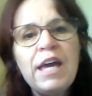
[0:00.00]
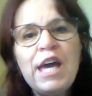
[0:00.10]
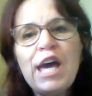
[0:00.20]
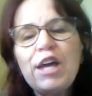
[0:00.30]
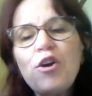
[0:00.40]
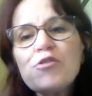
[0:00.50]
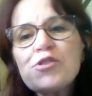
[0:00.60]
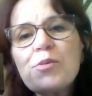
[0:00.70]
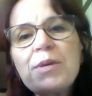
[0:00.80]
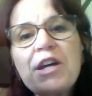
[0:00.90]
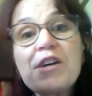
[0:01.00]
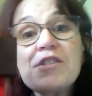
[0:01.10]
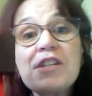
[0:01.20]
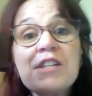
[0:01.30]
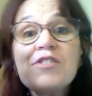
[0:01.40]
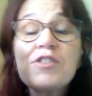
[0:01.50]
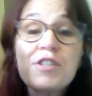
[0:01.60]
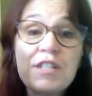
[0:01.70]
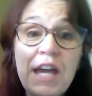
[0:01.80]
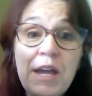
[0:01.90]
And also because it is the
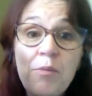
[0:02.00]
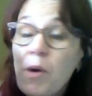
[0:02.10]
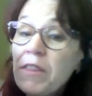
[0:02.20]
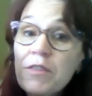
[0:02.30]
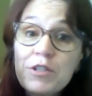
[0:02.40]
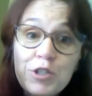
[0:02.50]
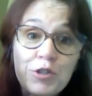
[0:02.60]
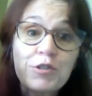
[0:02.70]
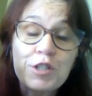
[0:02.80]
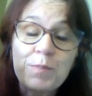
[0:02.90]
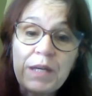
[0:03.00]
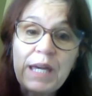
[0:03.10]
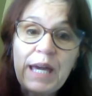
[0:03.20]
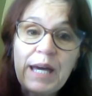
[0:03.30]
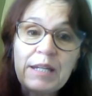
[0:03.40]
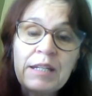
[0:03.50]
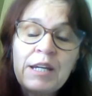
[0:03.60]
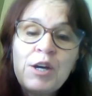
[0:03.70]
day when the church began,